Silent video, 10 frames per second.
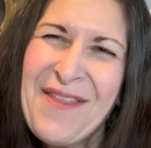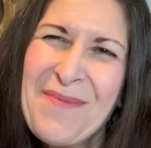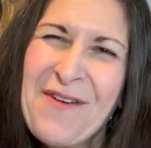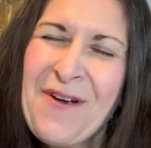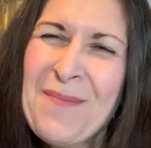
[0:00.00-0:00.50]
that
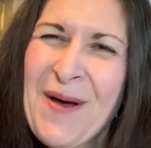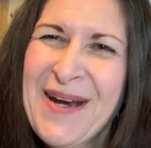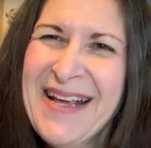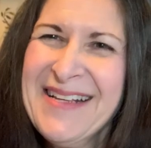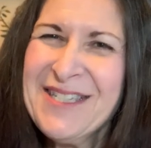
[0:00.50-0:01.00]
my friend
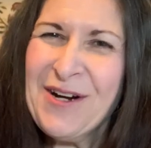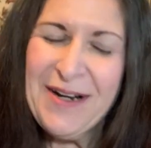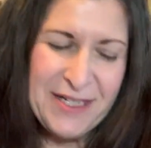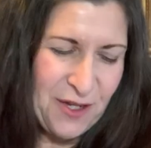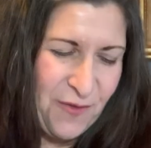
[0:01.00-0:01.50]
Bonnie
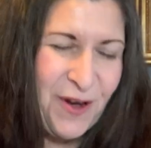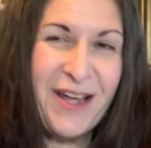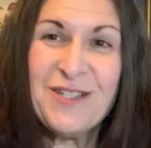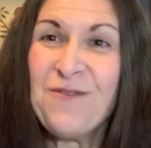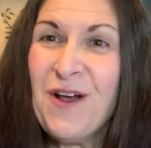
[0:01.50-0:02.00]
started. So if you'd
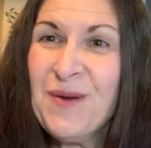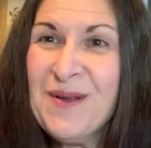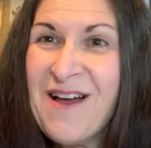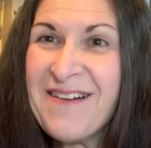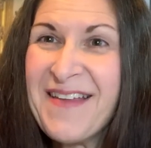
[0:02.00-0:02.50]
like to follow
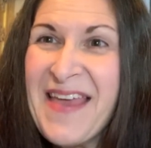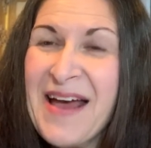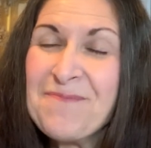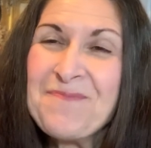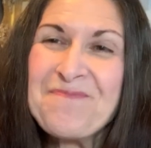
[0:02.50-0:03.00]
along on that.